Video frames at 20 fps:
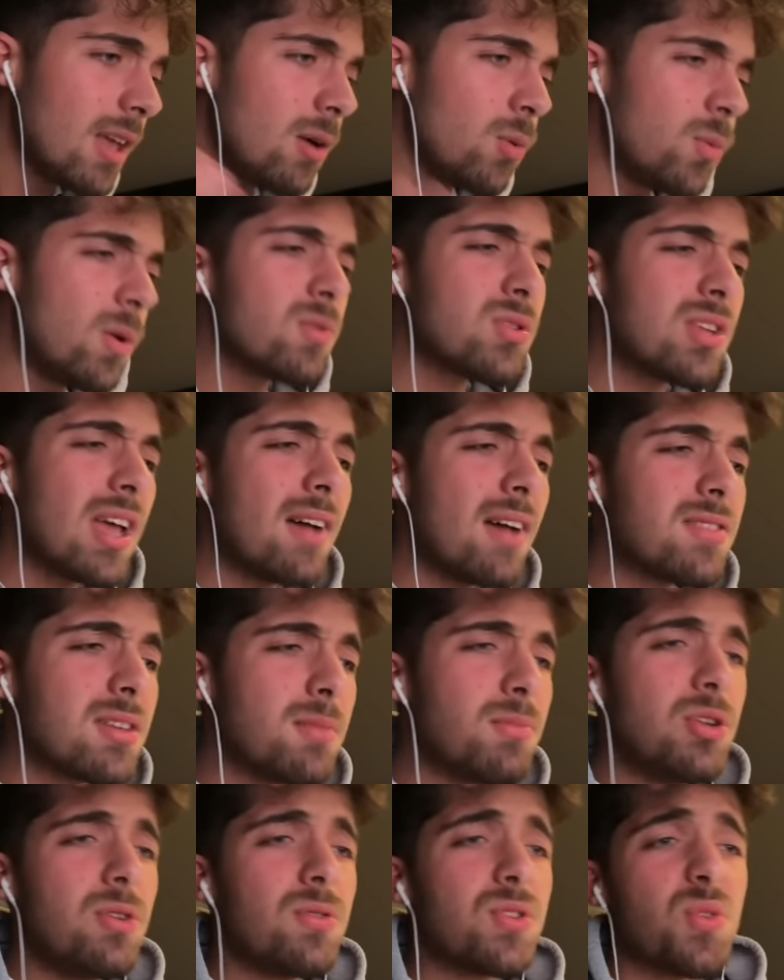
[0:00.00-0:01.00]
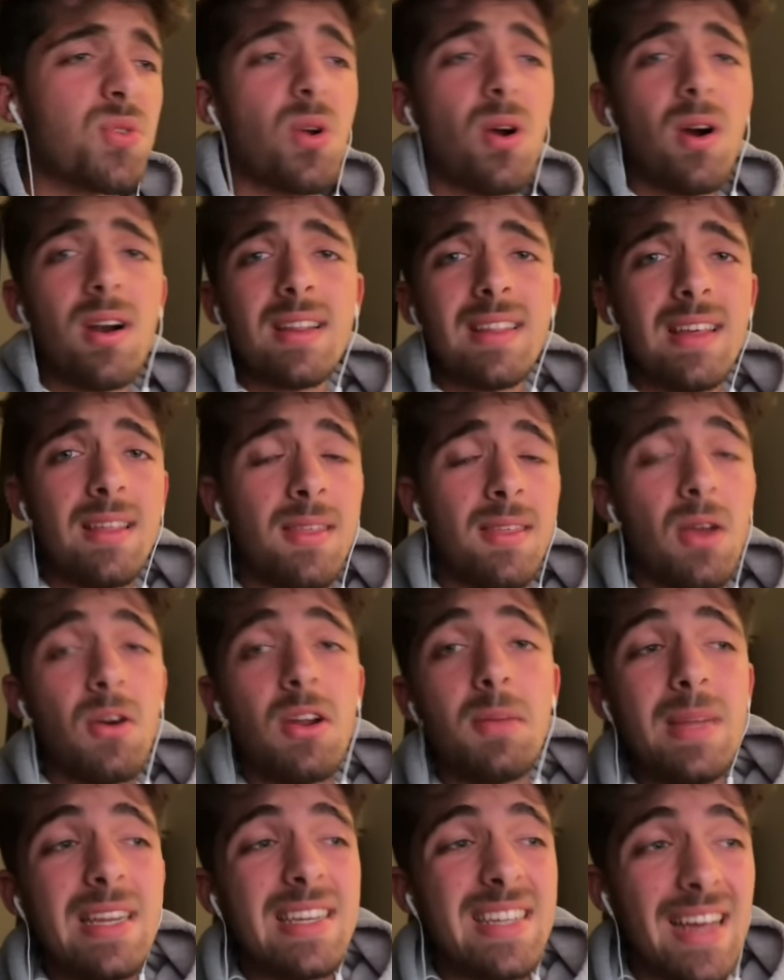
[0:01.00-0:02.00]
We also have some news regarding the
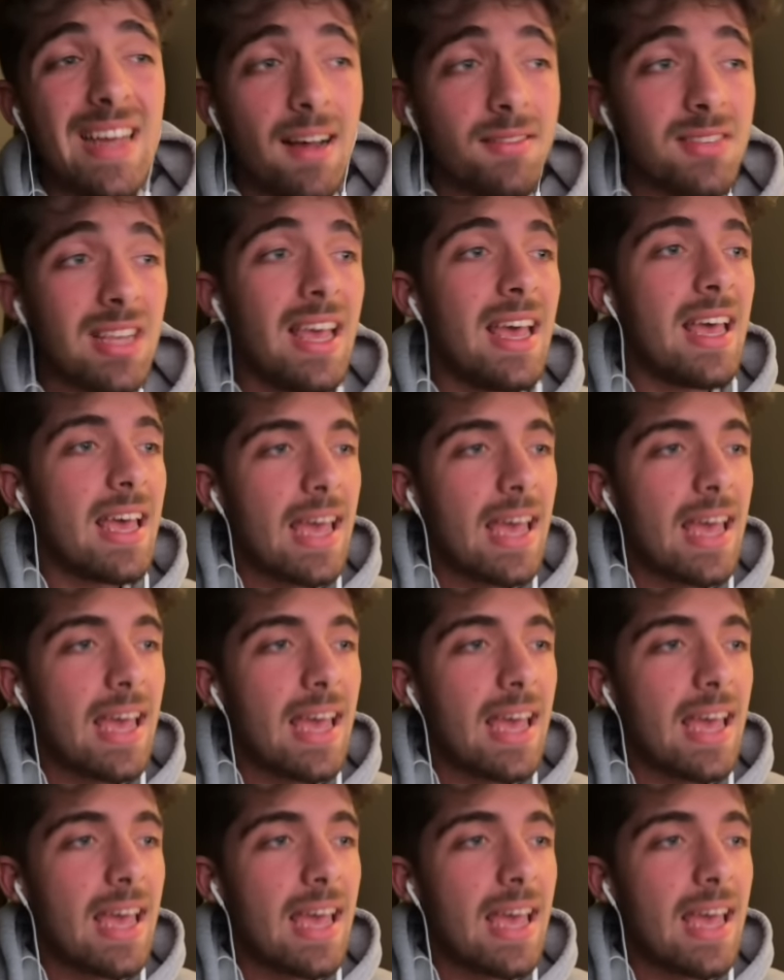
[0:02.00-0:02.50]
Ethereum ETFs.